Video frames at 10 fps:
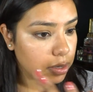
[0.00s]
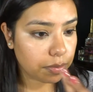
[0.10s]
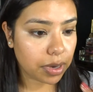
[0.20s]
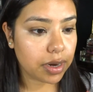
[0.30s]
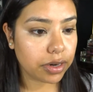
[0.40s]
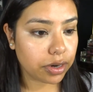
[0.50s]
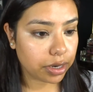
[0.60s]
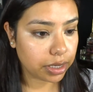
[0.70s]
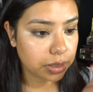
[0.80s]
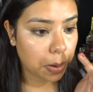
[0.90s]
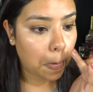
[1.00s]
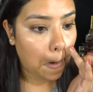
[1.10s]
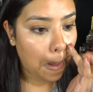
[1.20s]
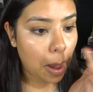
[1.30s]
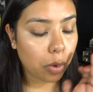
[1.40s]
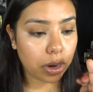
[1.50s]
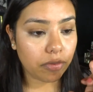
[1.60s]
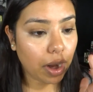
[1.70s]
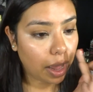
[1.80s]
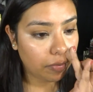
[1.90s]
Mine are dirty, so
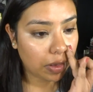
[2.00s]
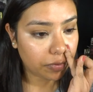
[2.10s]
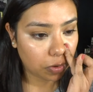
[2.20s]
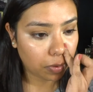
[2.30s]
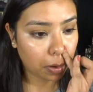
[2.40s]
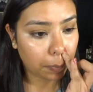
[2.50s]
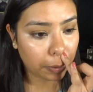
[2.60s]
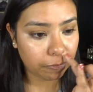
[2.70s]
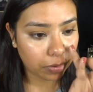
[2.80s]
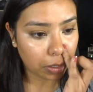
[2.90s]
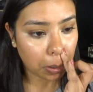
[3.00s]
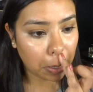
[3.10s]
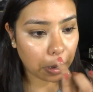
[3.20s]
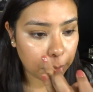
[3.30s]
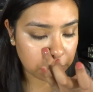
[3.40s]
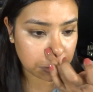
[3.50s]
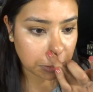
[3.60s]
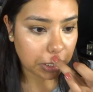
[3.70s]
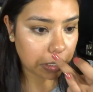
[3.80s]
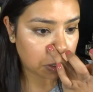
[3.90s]
whatever I have left over on my finger, I'm just
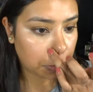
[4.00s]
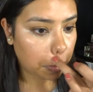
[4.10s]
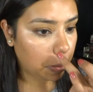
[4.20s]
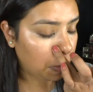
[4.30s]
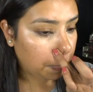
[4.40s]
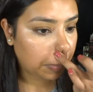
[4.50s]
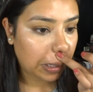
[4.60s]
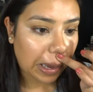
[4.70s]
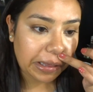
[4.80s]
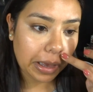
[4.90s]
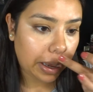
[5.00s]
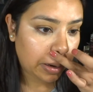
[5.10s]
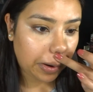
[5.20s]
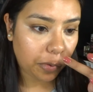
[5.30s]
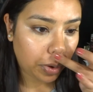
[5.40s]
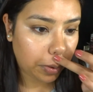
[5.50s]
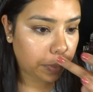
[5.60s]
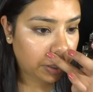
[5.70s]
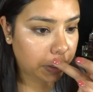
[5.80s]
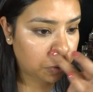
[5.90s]
going to apply that around
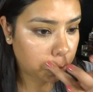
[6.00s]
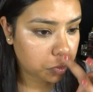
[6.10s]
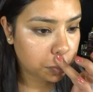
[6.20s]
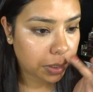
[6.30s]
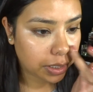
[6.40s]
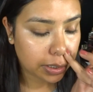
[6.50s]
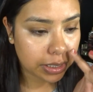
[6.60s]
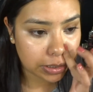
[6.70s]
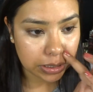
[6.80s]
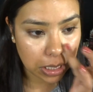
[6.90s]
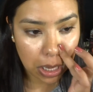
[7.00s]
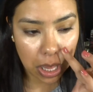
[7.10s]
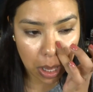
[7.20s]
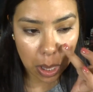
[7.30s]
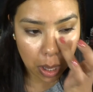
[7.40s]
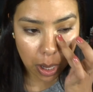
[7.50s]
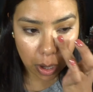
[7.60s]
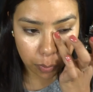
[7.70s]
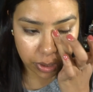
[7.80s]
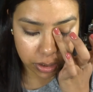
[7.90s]
my nose because
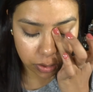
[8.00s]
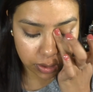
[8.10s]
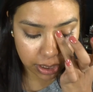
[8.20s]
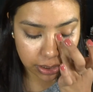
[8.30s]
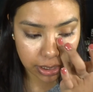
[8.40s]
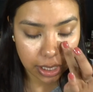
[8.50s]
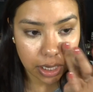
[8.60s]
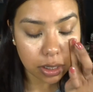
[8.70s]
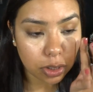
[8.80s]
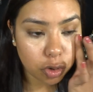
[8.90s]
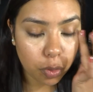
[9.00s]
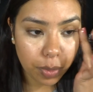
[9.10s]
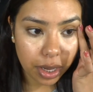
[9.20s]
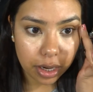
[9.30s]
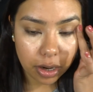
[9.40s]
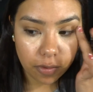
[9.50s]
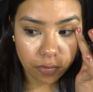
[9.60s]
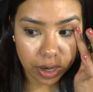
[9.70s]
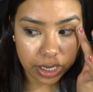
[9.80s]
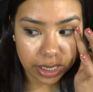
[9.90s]
we do tend to get a little bit of
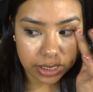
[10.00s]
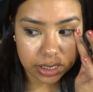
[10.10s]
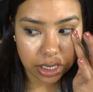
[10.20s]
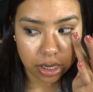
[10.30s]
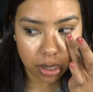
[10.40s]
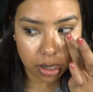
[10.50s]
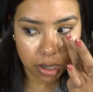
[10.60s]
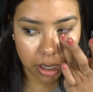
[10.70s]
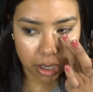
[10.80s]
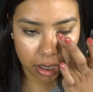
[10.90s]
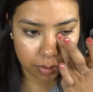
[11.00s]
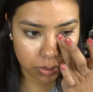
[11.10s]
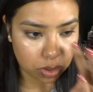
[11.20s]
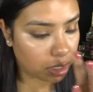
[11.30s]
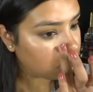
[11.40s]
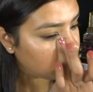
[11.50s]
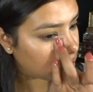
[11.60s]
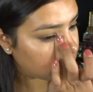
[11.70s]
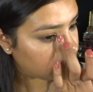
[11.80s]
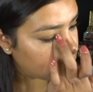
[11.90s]
redness there, so I just
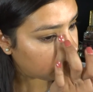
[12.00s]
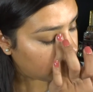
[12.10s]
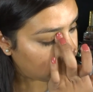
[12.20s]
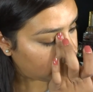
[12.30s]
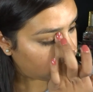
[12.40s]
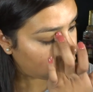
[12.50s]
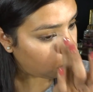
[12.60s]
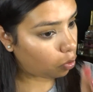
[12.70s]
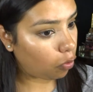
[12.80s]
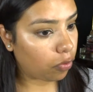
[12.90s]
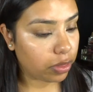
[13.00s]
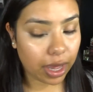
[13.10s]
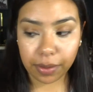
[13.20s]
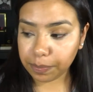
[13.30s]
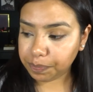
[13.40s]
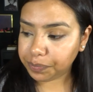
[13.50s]
like to kind of go over that.